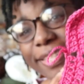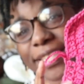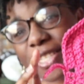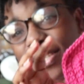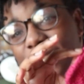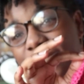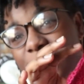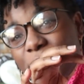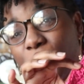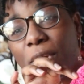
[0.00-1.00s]
This
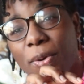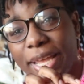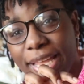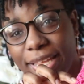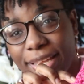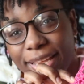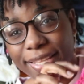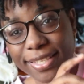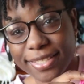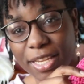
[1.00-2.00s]
is to row 8
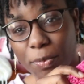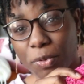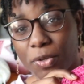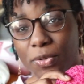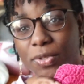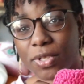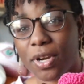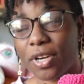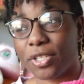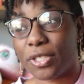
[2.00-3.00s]
and the setup rows
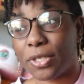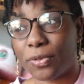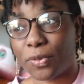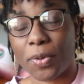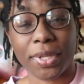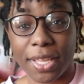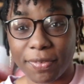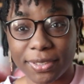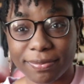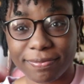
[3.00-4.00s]
are to row
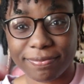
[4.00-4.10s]
11.